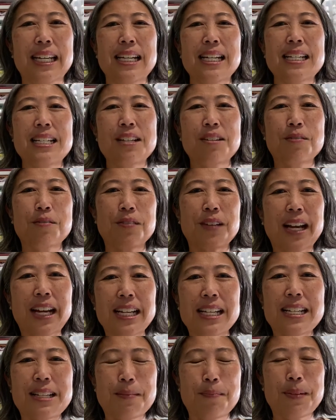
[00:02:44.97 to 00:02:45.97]
But it
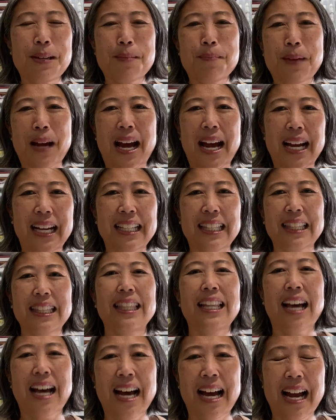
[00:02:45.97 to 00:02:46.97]
is great to be
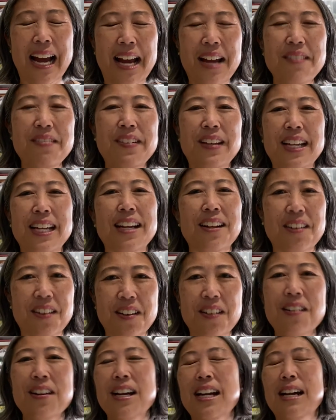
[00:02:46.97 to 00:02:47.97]
back
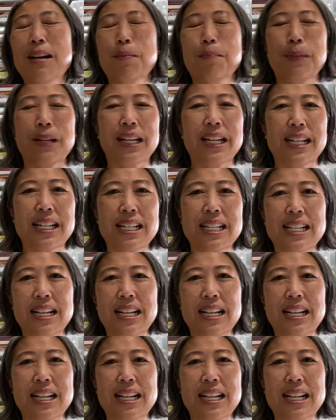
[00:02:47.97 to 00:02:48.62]
live here